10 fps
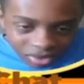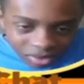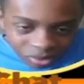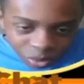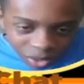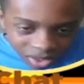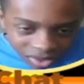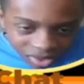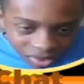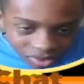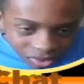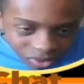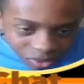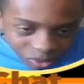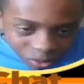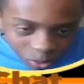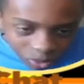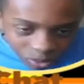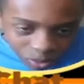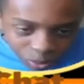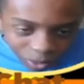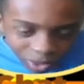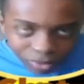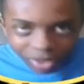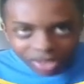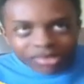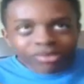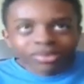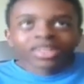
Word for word: sweet with white rice.